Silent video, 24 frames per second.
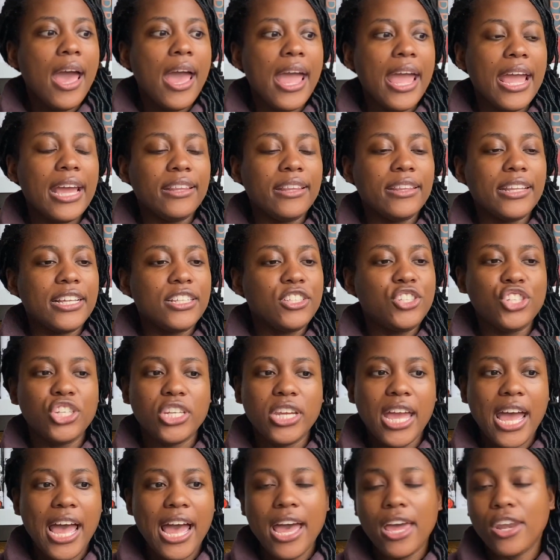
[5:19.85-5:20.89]
and that she
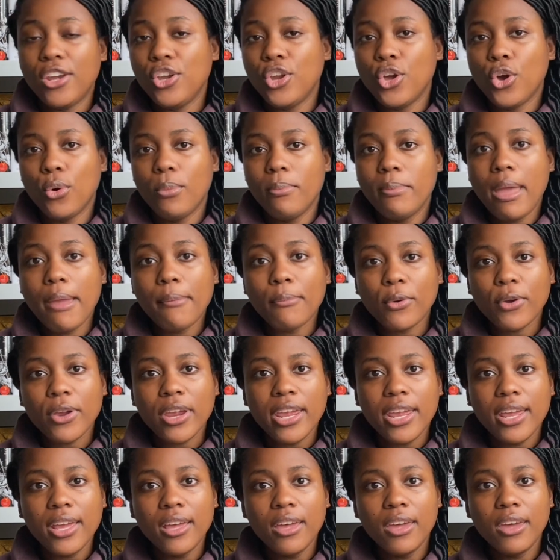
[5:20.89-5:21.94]
had no
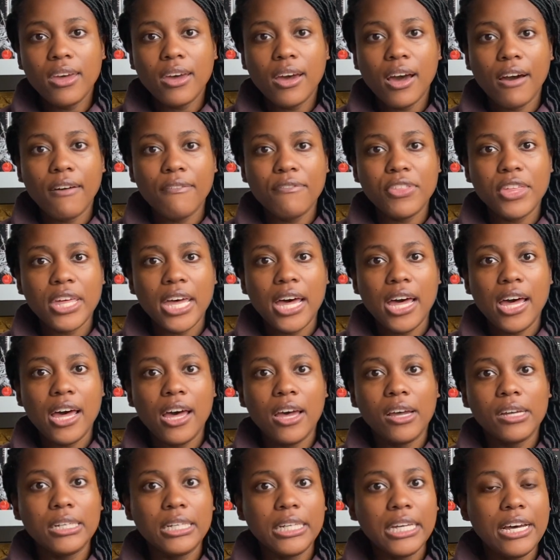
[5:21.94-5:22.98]
memory of
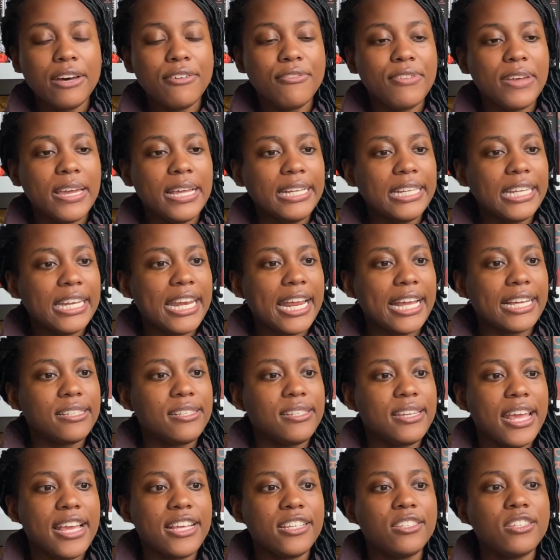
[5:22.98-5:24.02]
the event the next
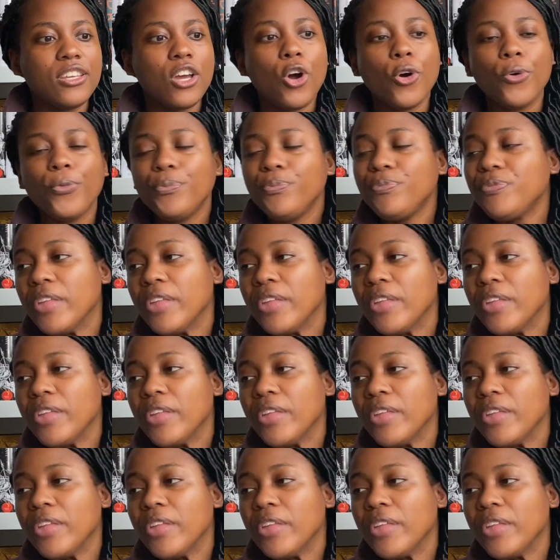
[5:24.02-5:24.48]
day. So,